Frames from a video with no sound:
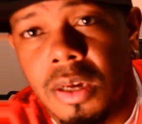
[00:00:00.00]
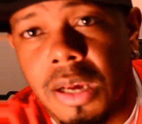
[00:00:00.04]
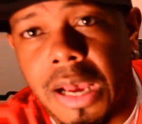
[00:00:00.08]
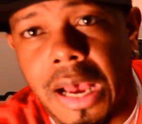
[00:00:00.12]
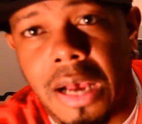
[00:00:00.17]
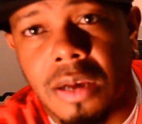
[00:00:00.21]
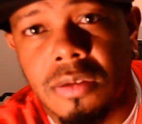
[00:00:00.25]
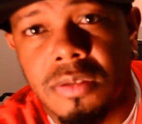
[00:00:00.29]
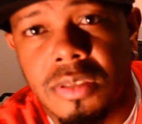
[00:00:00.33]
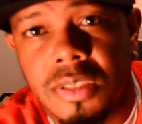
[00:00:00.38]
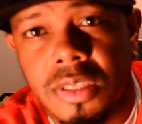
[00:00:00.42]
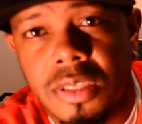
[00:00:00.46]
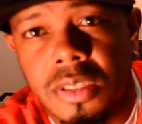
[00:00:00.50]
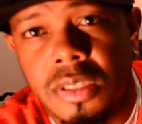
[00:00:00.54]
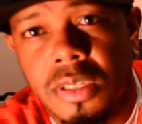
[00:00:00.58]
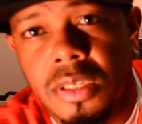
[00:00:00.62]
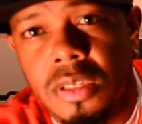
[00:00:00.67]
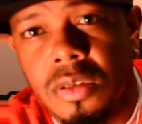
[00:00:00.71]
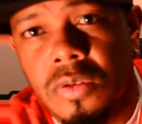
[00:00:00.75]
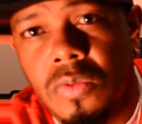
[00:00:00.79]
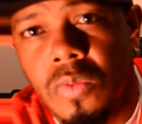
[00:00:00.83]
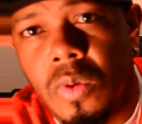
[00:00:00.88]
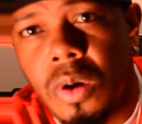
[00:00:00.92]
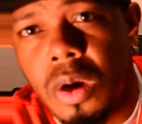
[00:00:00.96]
how silly
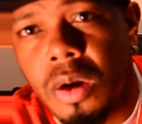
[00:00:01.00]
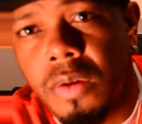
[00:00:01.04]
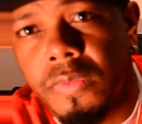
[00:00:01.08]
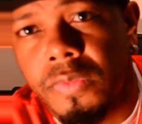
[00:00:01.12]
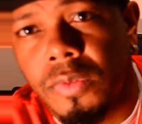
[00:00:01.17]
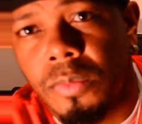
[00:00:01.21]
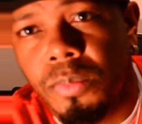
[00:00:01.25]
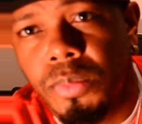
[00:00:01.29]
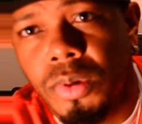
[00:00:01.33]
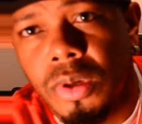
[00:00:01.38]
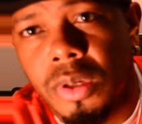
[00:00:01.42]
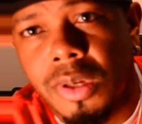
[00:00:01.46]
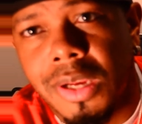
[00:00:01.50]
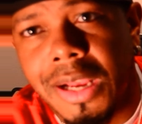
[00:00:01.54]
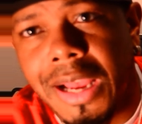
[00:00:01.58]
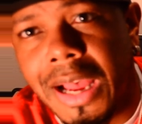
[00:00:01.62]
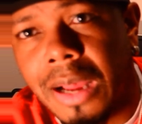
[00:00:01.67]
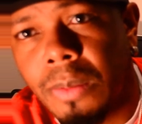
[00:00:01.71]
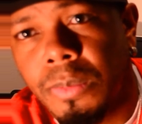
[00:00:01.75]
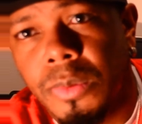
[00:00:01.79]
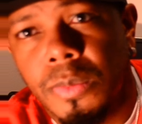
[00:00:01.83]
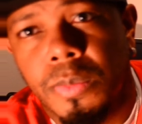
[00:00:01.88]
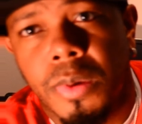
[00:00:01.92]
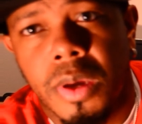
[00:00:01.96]
you were for putting
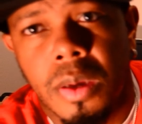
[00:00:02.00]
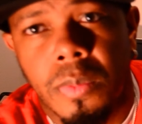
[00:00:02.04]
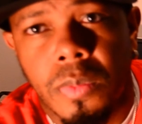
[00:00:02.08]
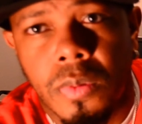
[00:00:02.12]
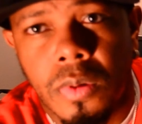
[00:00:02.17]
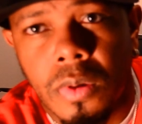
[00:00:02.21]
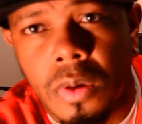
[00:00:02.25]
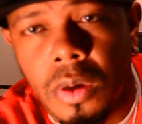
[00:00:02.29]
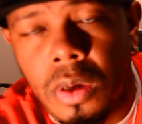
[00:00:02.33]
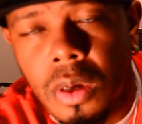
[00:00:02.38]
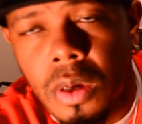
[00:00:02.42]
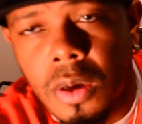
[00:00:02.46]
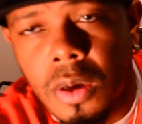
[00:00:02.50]
copy paper